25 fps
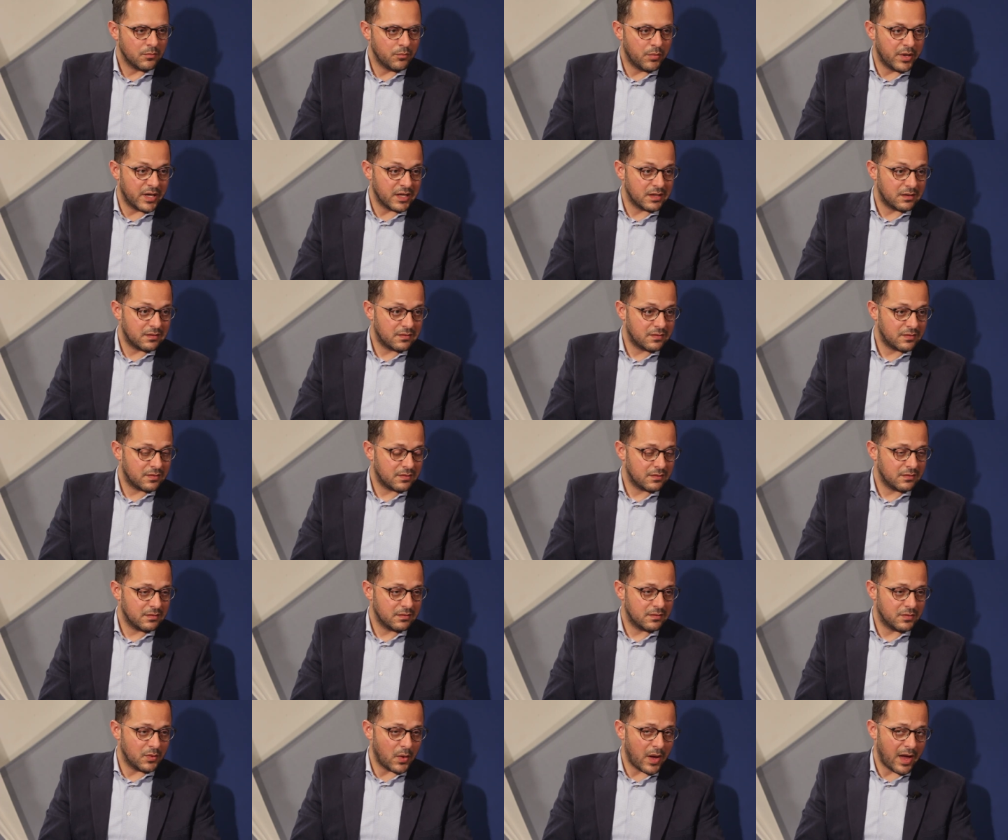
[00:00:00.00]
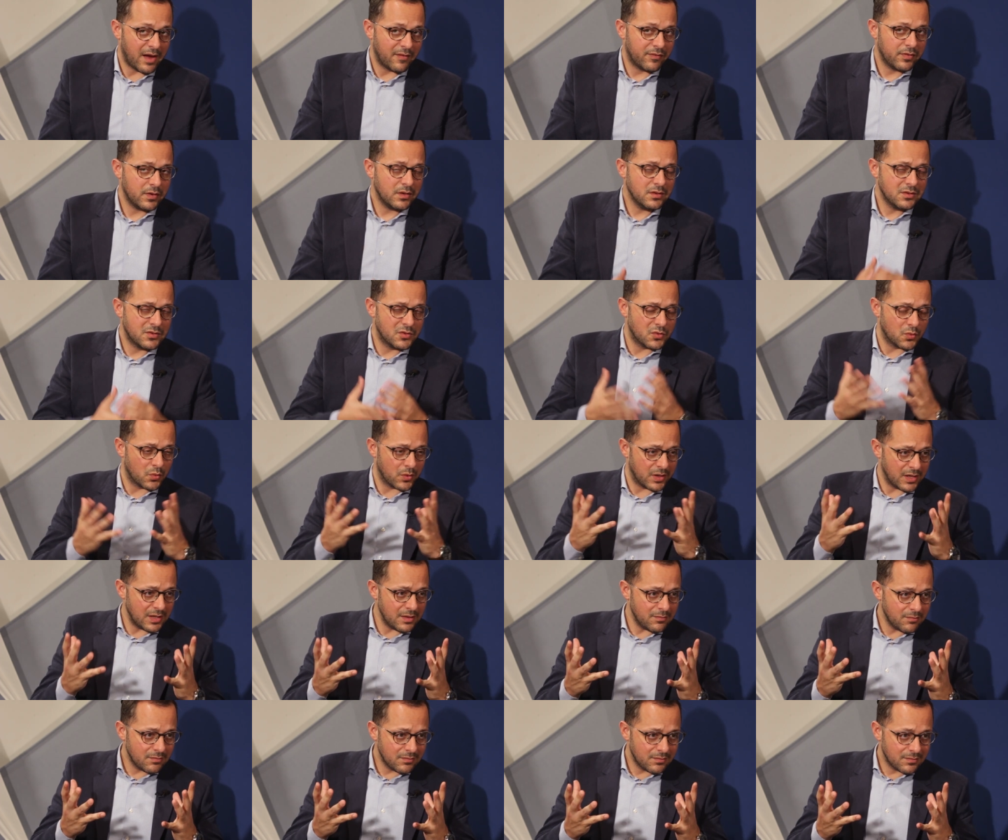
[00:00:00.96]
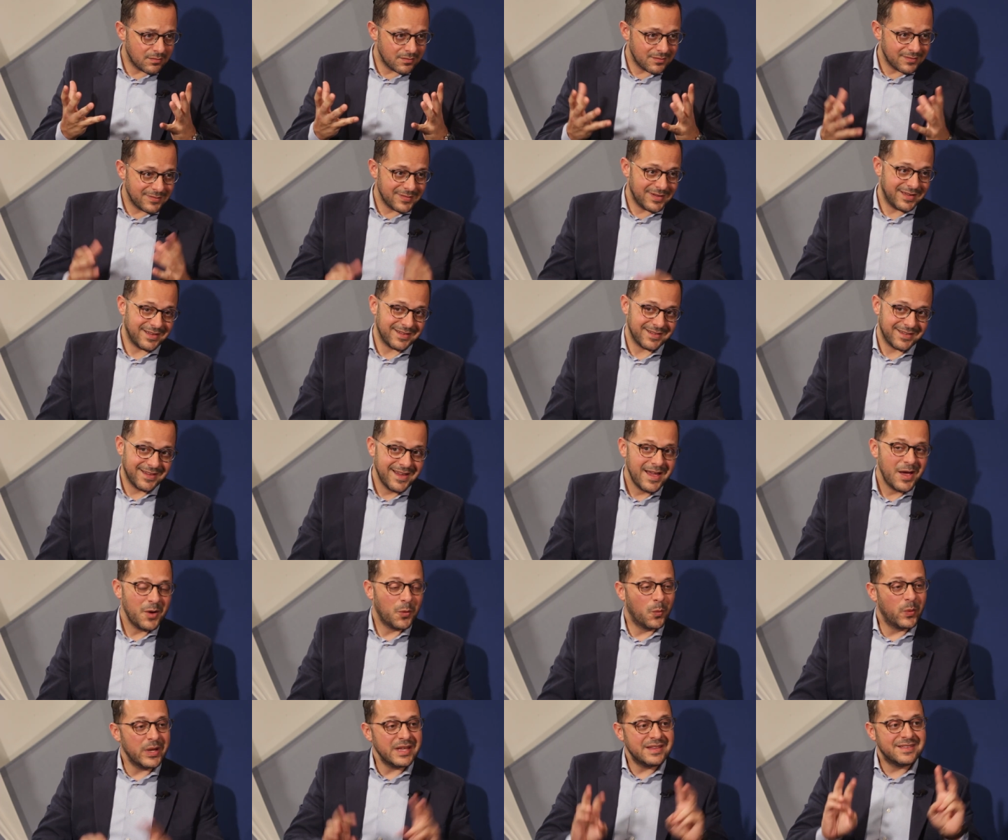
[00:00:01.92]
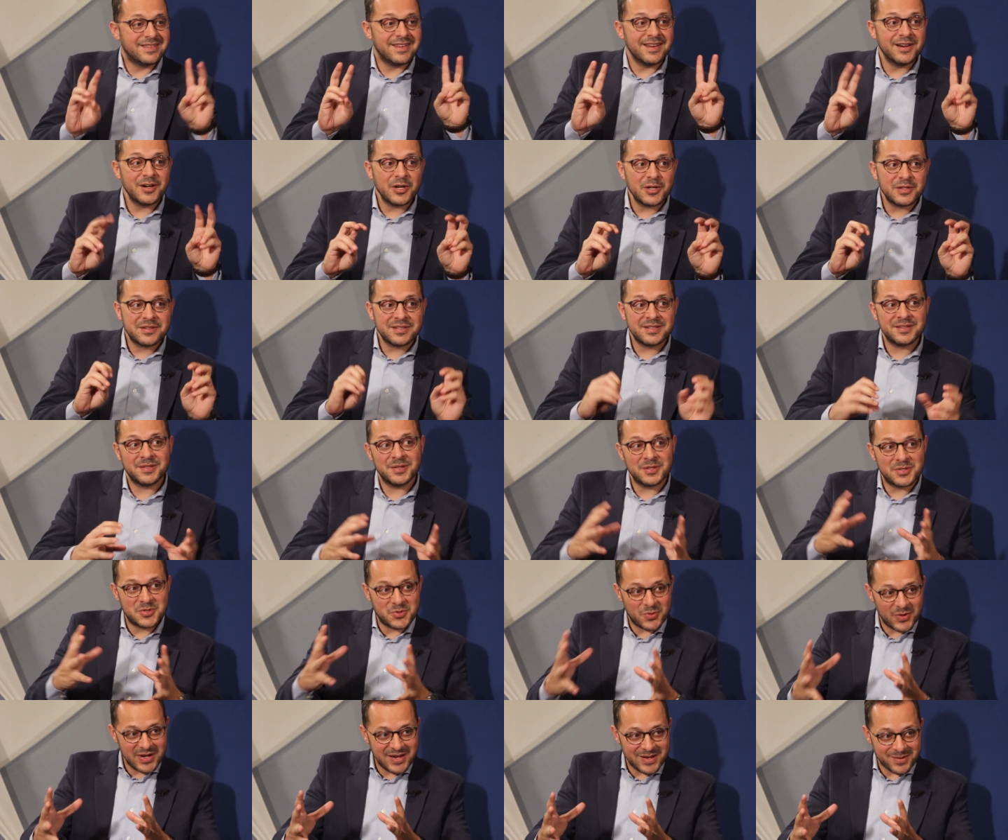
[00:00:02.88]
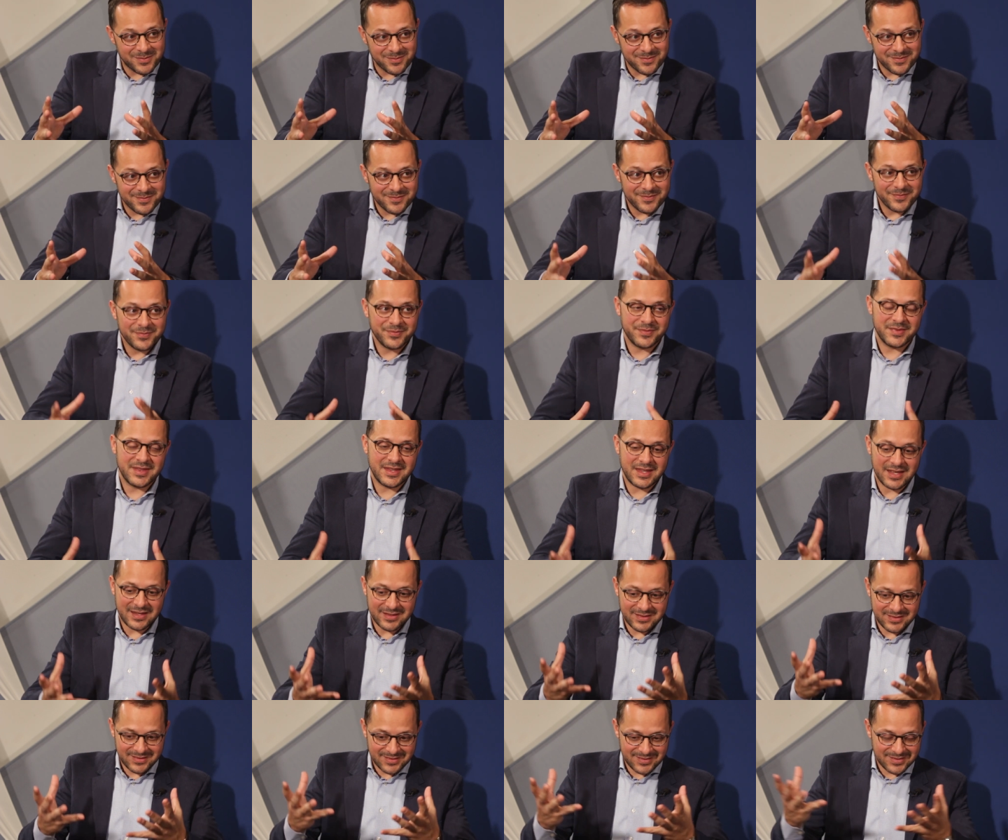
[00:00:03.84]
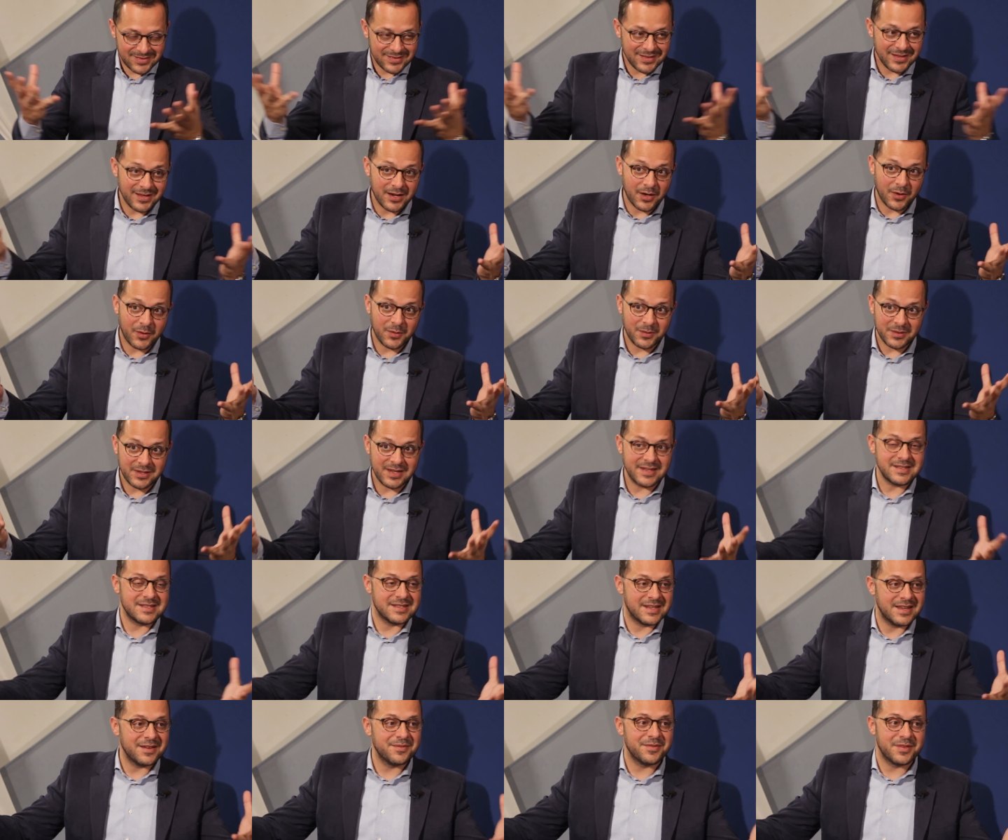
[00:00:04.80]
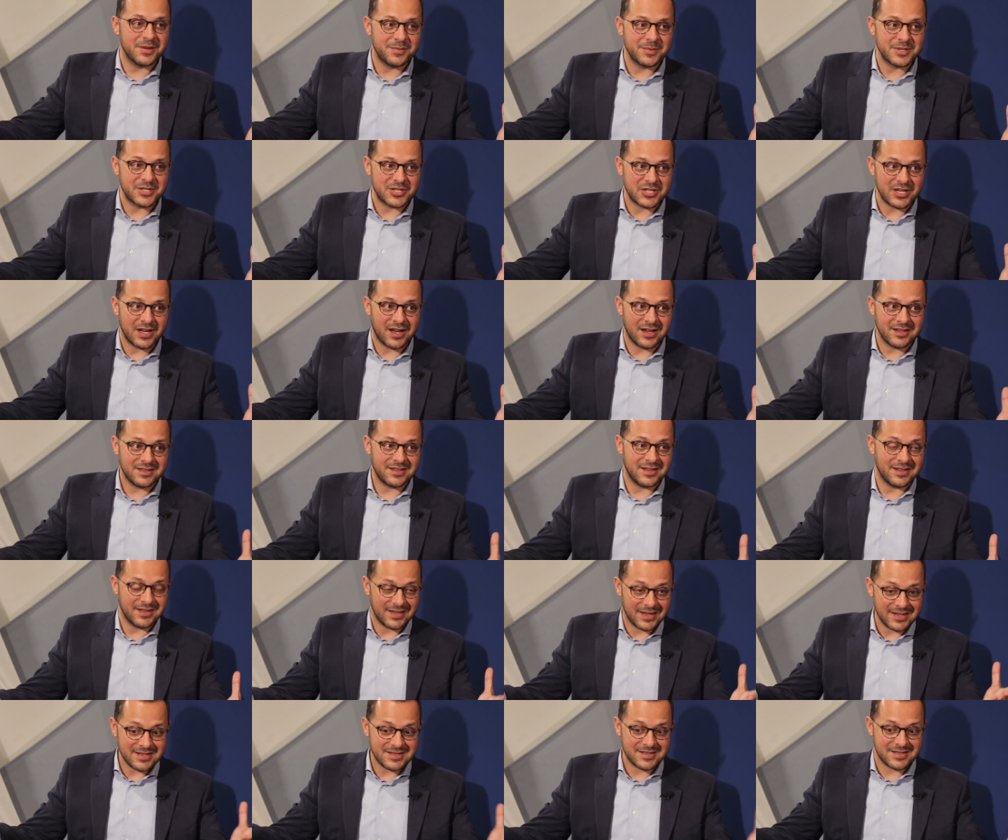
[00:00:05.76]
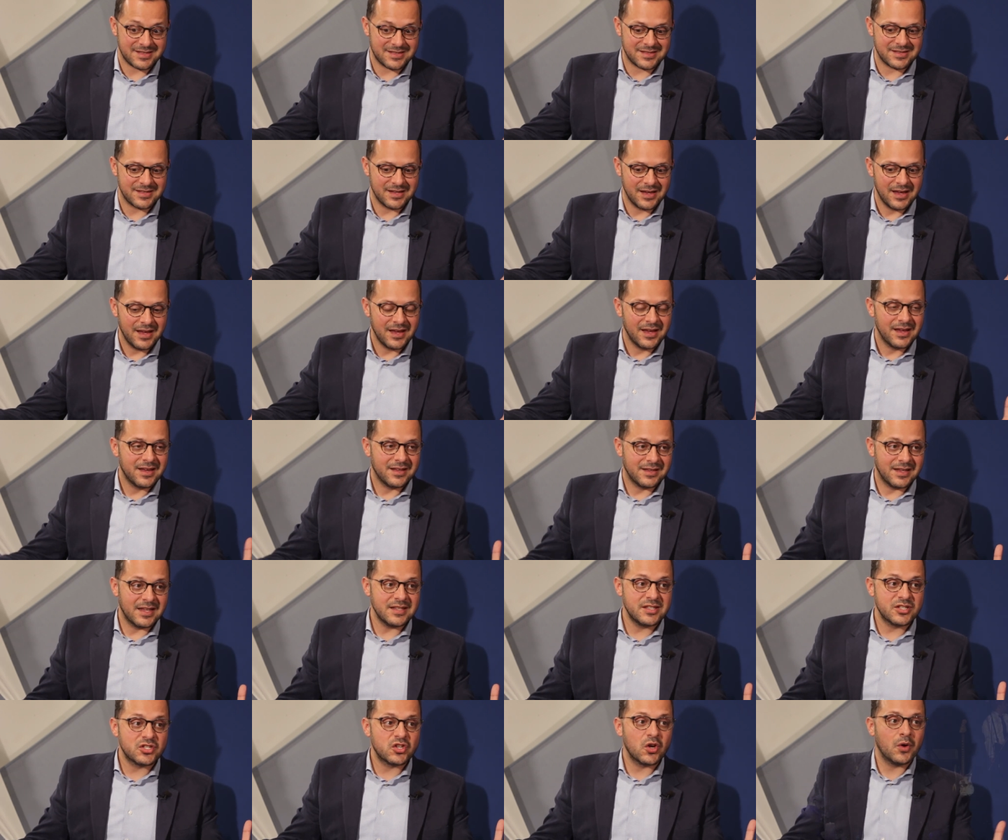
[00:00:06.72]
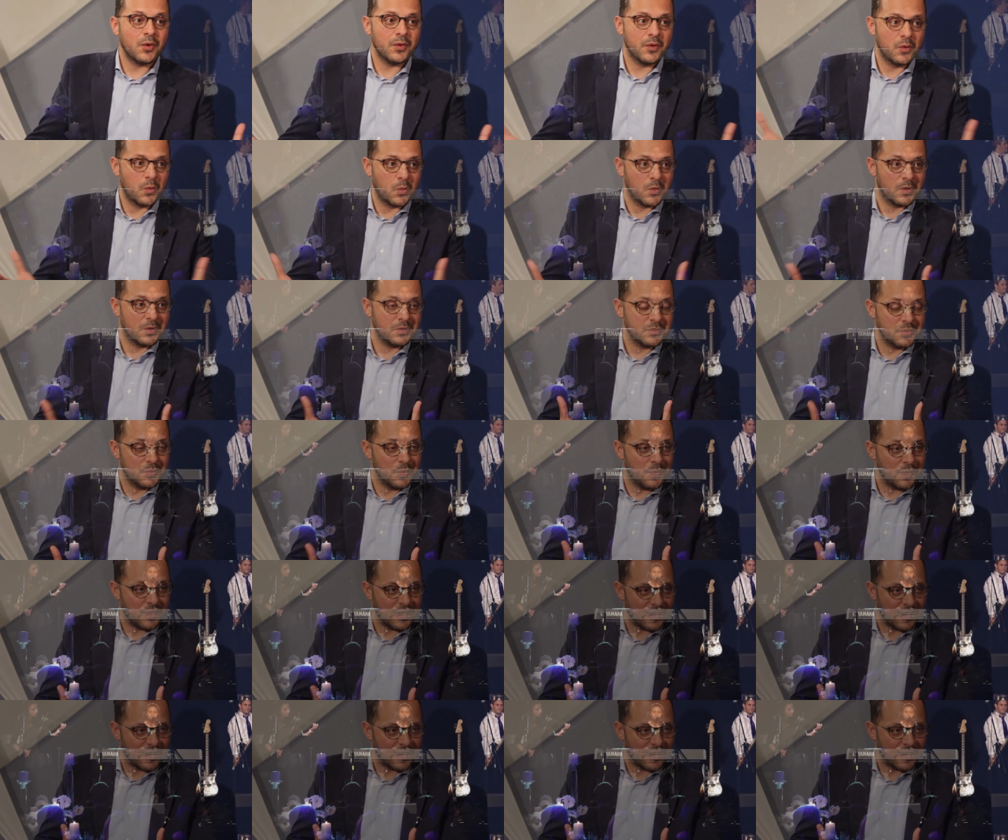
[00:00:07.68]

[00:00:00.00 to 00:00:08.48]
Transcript: But to ever dream, wow. we dared to dream that, wow. you know, let's give them a shot and let's, let's show the world who